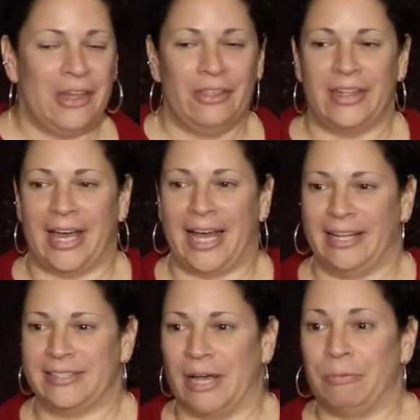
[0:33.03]

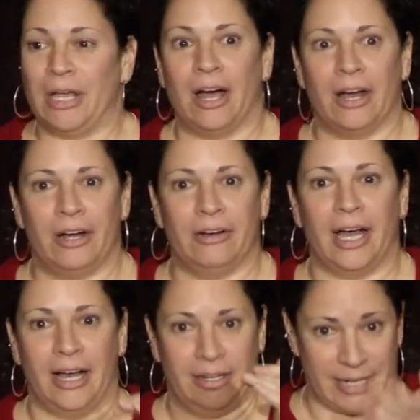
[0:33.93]
that we are,
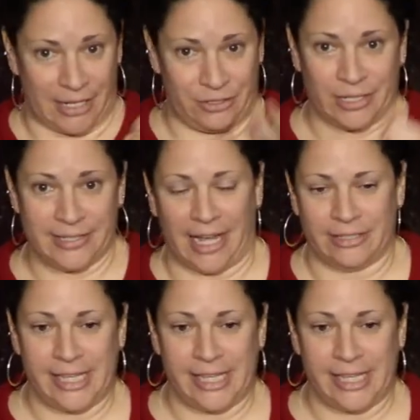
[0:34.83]
uh, as you can tell,